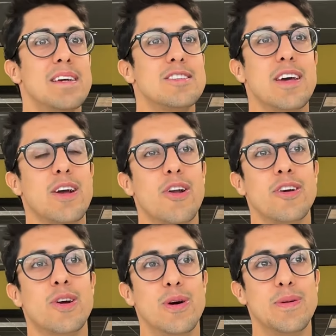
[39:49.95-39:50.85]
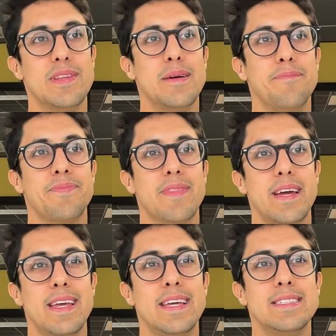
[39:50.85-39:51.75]
So I got on a call with him
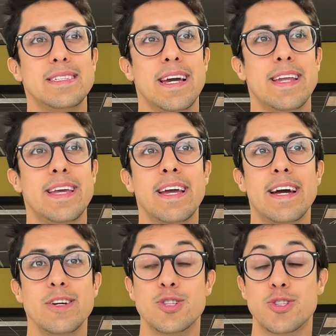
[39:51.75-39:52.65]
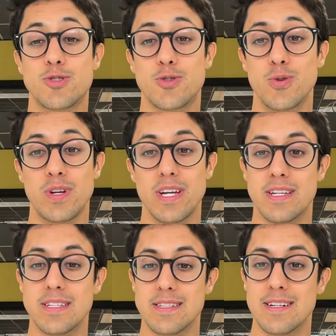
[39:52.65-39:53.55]
and he said he had a stroke in
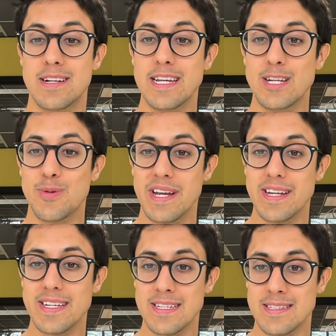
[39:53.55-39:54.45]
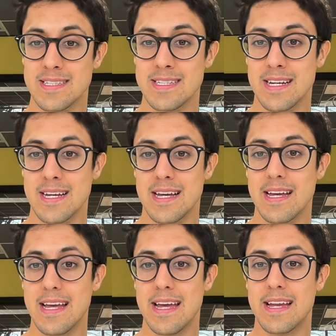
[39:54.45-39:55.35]
his early 20s
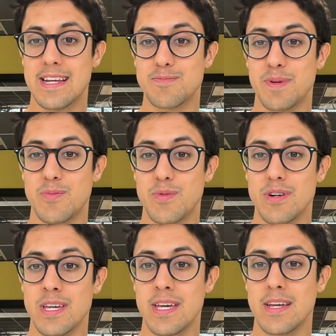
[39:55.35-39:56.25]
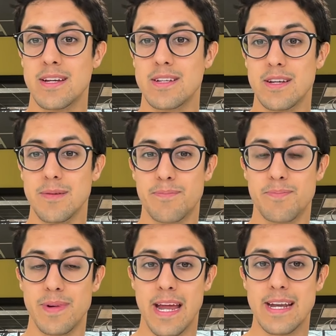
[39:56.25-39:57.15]
and has been working to
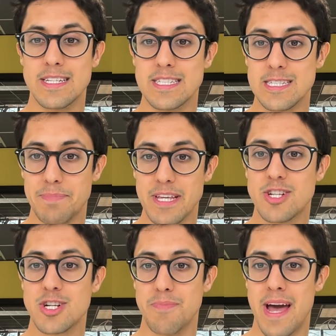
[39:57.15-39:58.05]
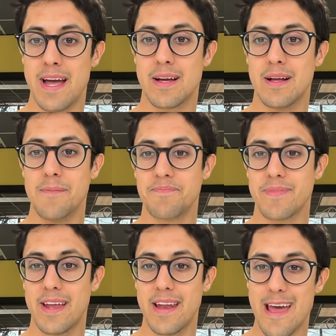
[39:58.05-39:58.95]
get his speech back.
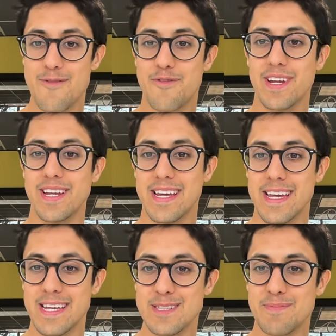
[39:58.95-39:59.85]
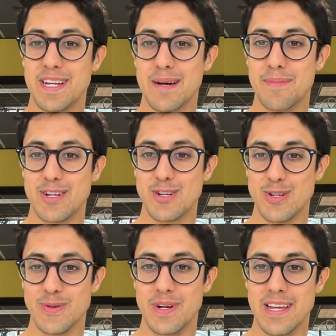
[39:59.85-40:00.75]
And every day he's been coming to
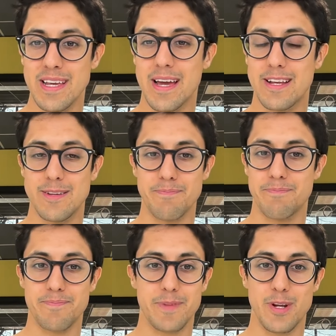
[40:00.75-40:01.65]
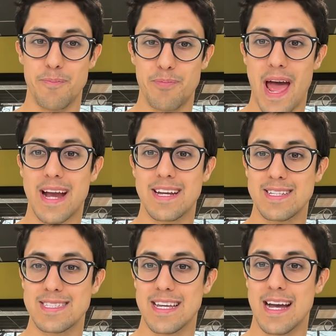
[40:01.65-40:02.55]
Yoodli and, you know,
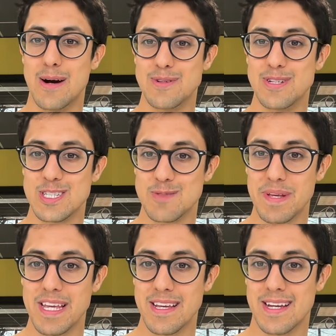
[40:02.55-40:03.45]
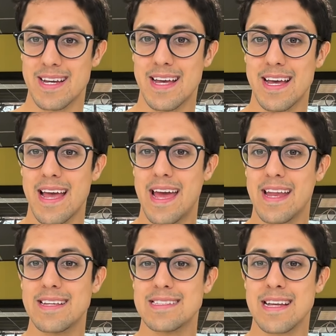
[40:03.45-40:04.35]
practicing how to speak
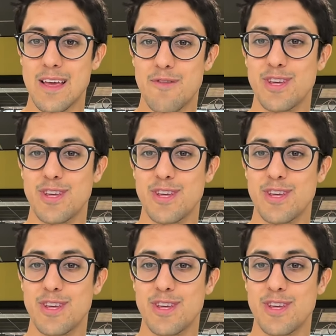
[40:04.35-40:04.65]
and he's like, if